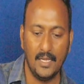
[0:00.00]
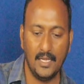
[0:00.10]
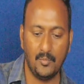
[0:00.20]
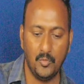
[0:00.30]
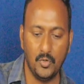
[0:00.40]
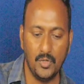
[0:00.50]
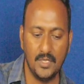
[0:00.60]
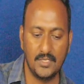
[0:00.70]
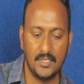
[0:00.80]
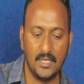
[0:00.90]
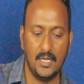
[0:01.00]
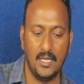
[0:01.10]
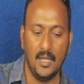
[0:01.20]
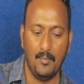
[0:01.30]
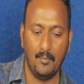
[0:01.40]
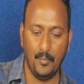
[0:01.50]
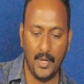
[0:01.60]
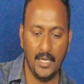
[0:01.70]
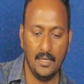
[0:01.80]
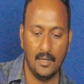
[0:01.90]
Here mu is the
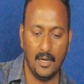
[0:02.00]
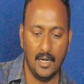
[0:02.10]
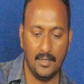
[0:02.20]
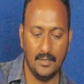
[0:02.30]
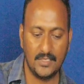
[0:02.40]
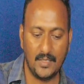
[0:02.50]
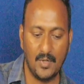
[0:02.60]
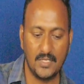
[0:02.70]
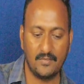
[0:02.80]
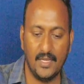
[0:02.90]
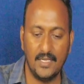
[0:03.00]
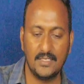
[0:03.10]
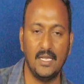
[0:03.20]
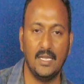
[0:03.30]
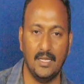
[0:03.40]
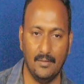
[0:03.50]
mean and sigma square is the